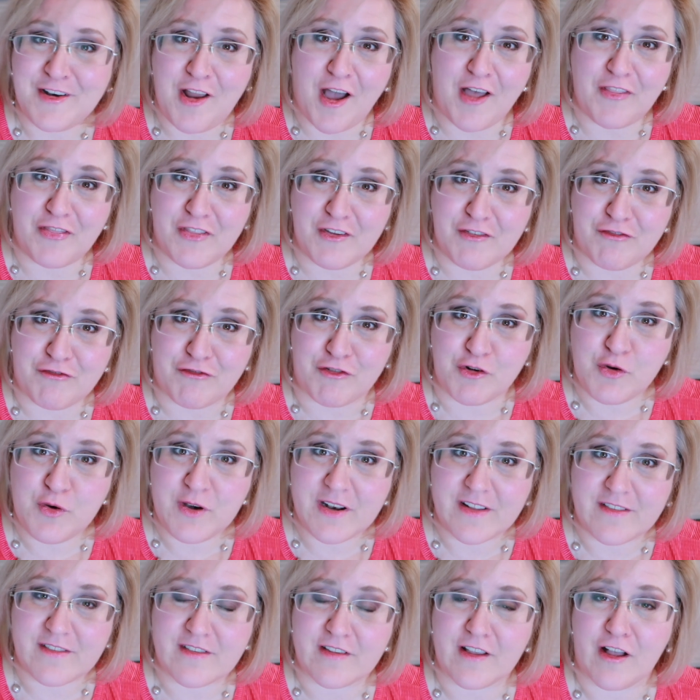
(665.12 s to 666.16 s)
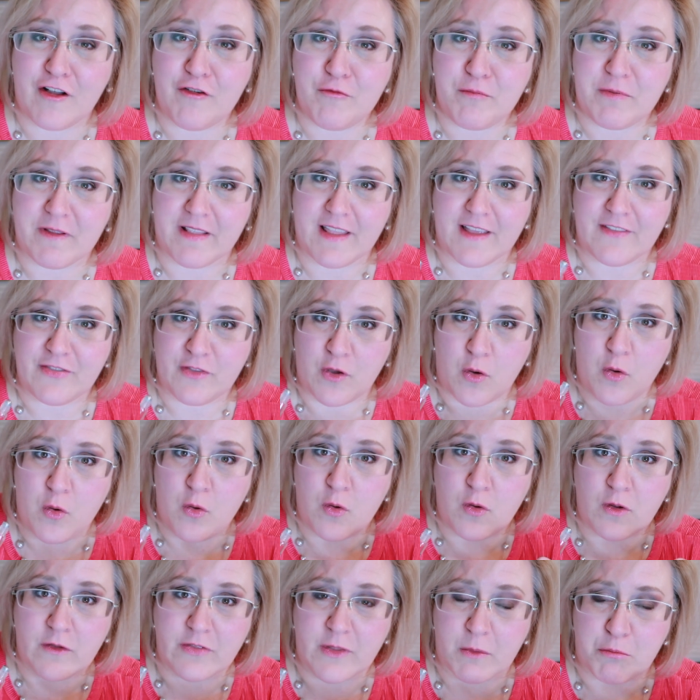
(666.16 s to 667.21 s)
not the fruit itself, but like the
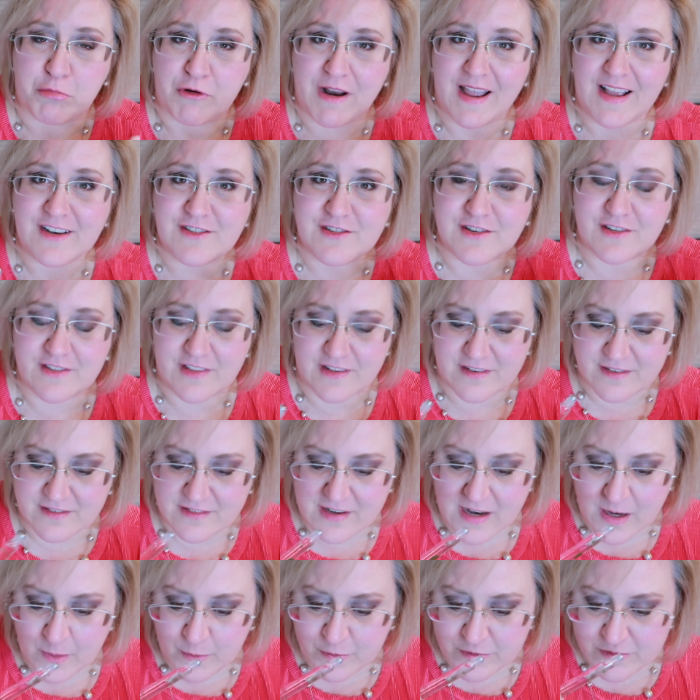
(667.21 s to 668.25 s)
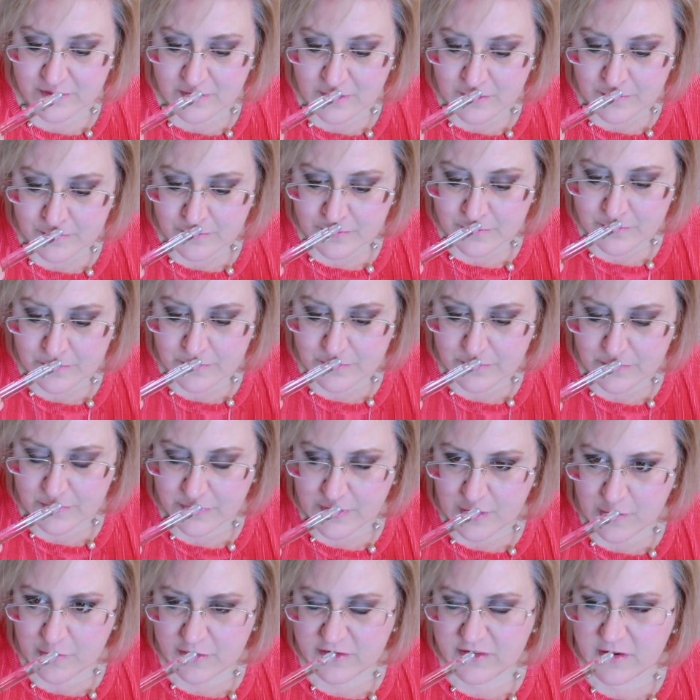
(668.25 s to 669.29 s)
whole, the branches, the stems.
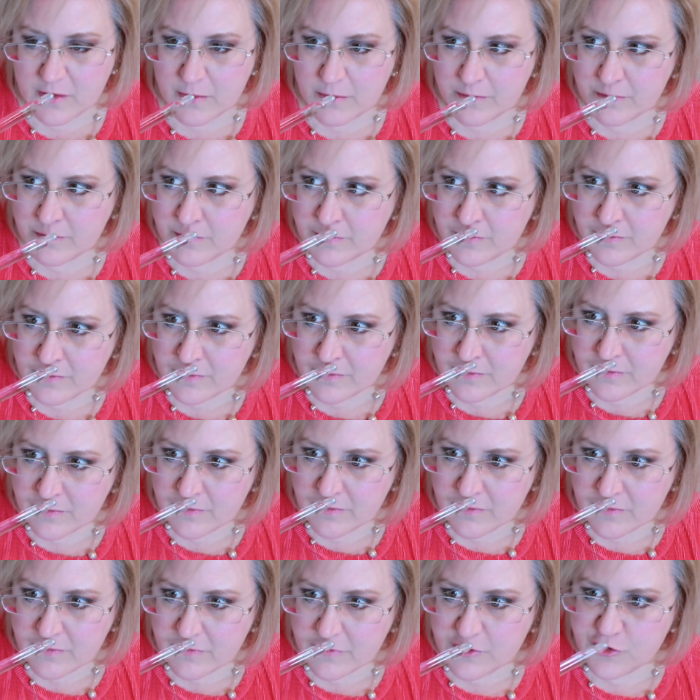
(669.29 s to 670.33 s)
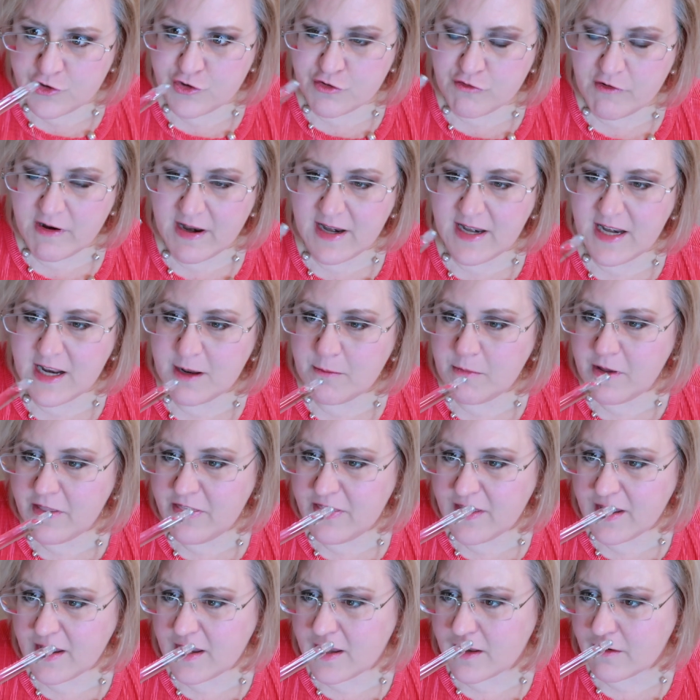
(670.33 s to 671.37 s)
There's some geranium, I
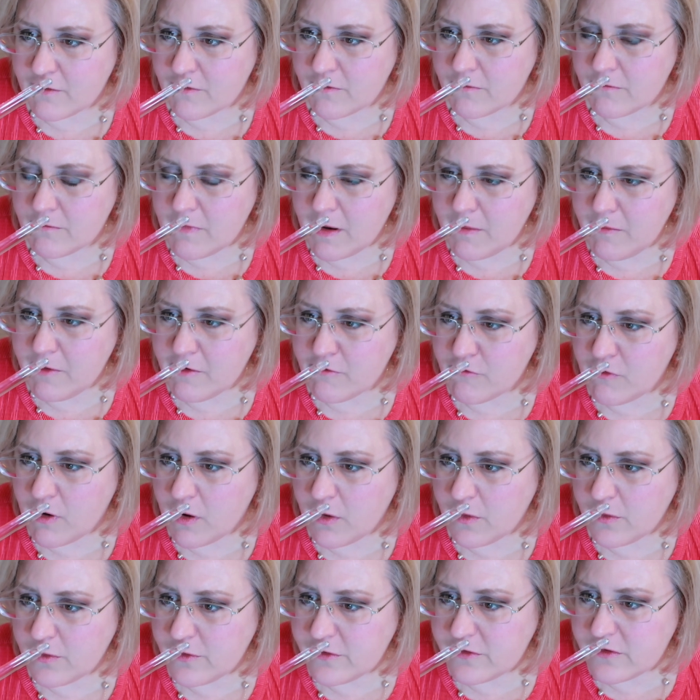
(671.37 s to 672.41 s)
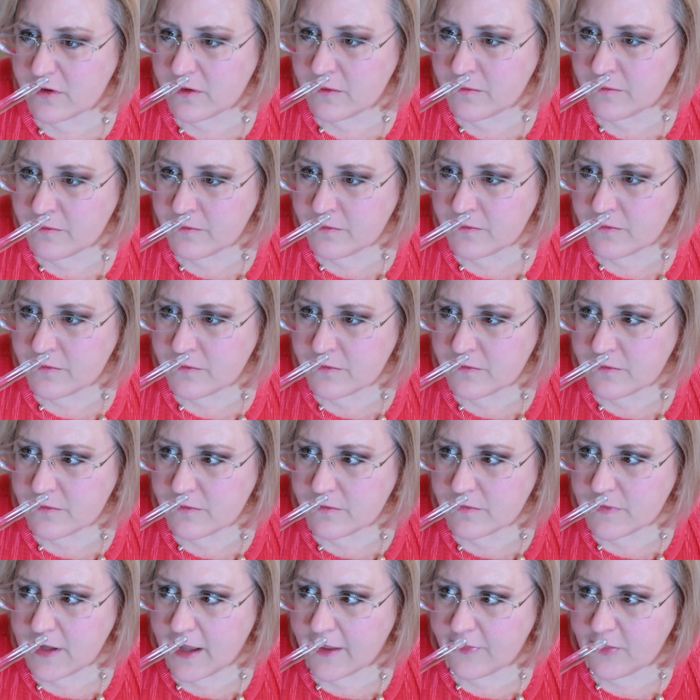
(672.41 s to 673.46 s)
think, and maybe rose
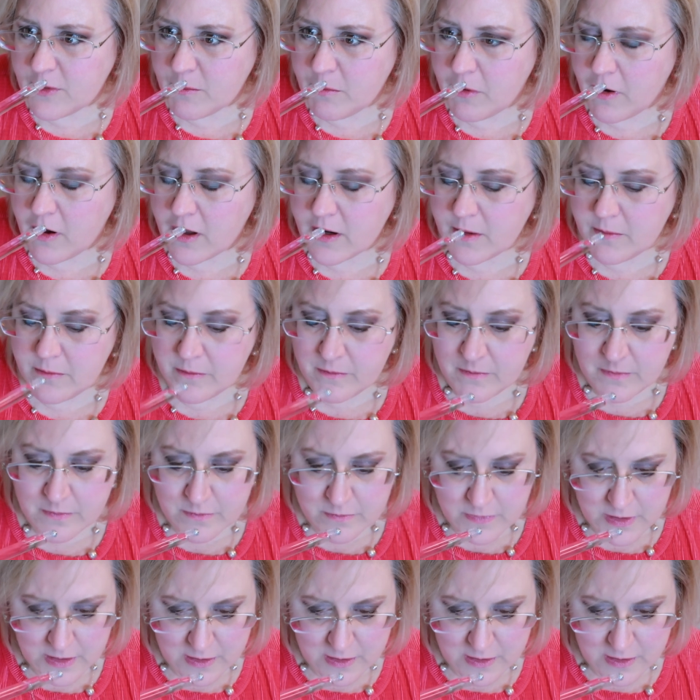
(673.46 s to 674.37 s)
at the bottom.